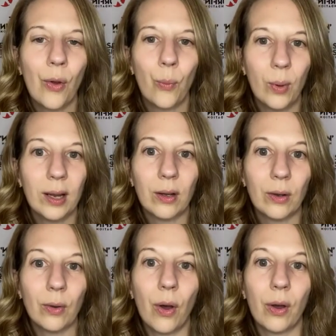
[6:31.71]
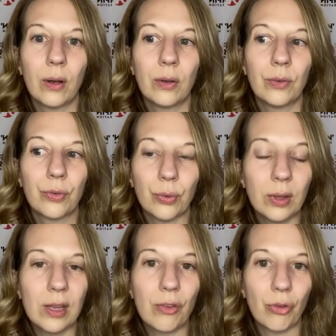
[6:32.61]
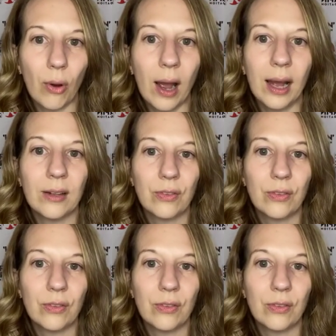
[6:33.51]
will truly try